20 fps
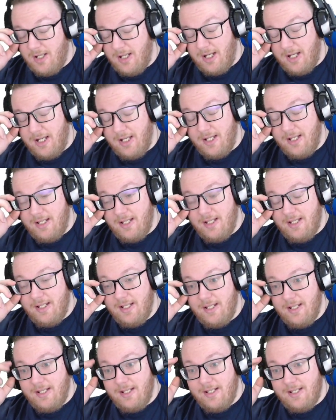uh,
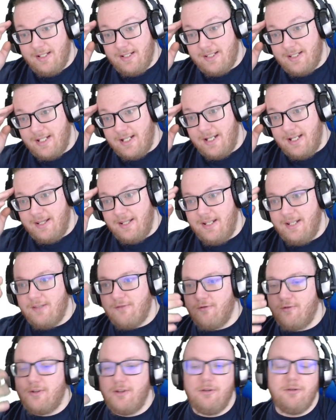say
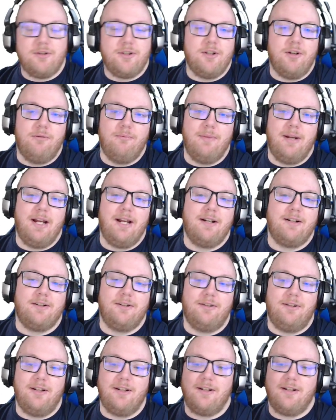these results don't matter.